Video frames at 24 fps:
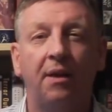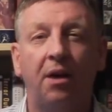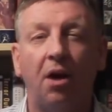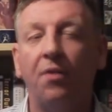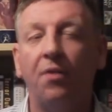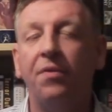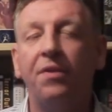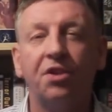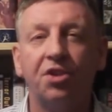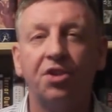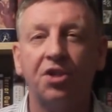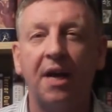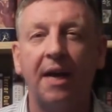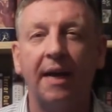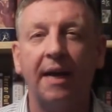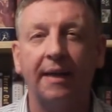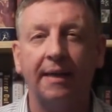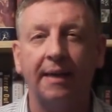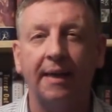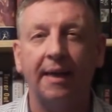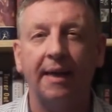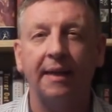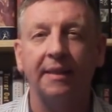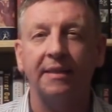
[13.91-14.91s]
on the
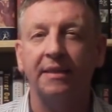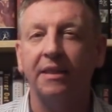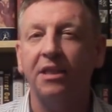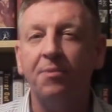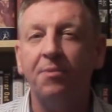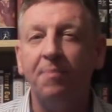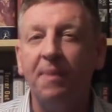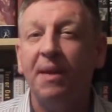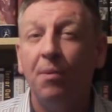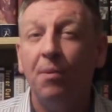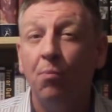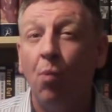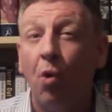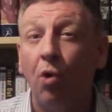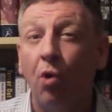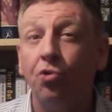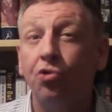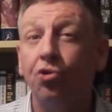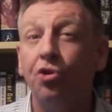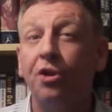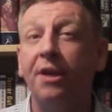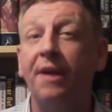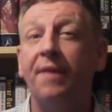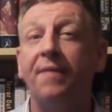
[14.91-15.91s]
sidelines and he's been
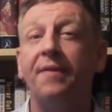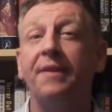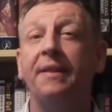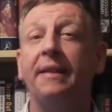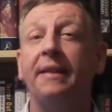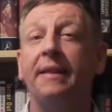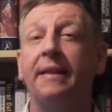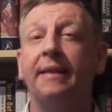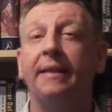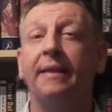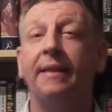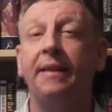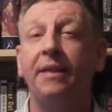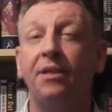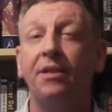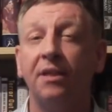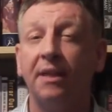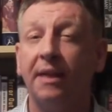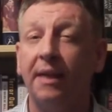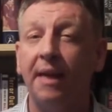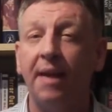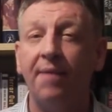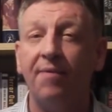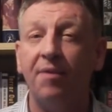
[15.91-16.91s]
watching everything, and he's
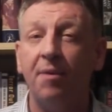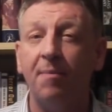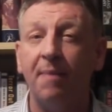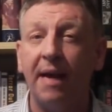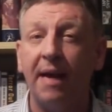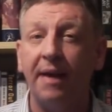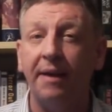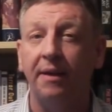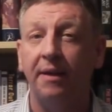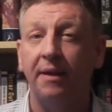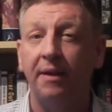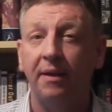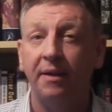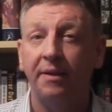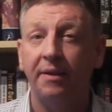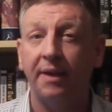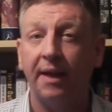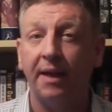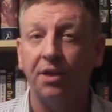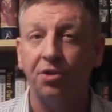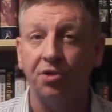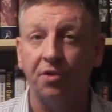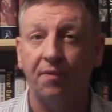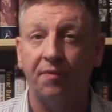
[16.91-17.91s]
a clever man,
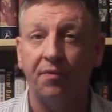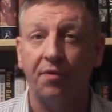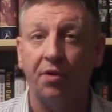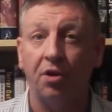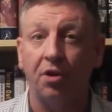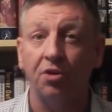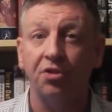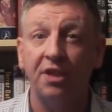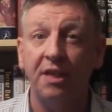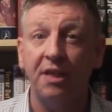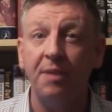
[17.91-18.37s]
Nigel Farage.